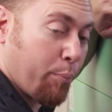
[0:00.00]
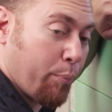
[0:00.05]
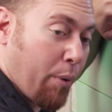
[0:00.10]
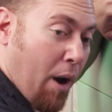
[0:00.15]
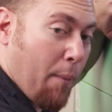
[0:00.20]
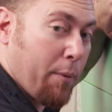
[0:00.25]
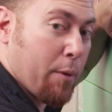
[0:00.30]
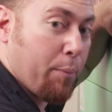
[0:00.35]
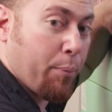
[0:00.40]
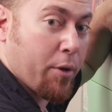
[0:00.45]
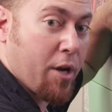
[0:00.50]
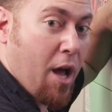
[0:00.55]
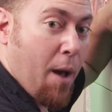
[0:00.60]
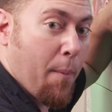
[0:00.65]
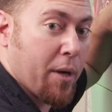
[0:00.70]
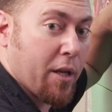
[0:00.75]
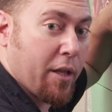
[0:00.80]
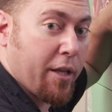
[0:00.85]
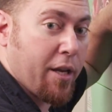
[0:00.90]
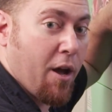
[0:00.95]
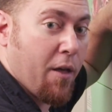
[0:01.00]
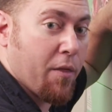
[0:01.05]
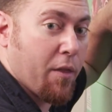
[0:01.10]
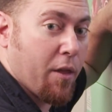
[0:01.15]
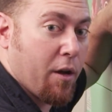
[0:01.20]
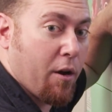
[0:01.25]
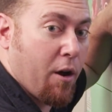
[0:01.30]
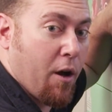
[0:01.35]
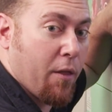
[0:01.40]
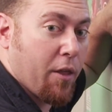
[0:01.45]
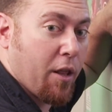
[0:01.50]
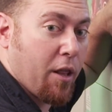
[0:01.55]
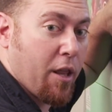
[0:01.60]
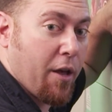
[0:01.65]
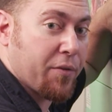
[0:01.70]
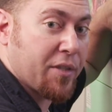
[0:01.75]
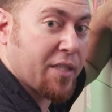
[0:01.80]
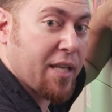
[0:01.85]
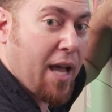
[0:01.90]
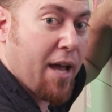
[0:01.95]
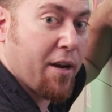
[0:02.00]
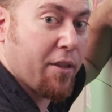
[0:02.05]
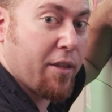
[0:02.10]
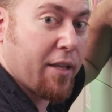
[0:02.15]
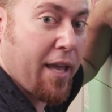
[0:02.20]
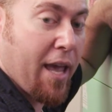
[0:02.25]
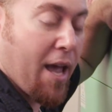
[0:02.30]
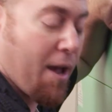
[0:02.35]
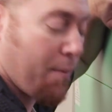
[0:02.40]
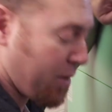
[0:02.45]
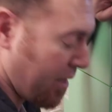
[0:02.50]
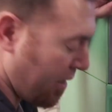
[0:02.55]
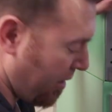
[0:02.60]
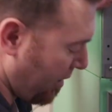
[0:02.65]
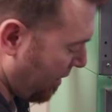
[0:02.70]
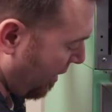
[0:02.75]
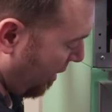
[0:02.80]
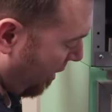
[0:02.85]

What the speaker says: probably predominantly on the left side of the cabinet,